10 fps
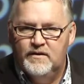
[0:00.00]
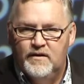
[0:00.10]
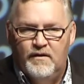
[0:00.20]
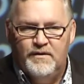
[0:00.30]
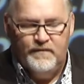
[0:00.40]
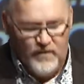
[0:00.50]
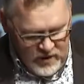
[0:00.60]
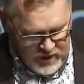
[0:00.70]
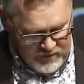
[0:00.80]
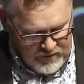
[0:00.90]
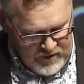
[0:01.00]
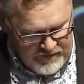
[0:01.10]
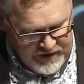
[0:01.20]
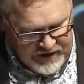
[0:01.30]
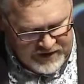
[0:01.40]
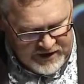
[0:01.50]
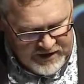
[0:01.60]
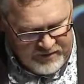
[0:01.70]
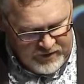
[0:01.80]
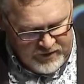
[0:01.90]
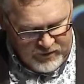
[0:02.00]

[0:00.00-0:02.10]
of the volume of the consents that we do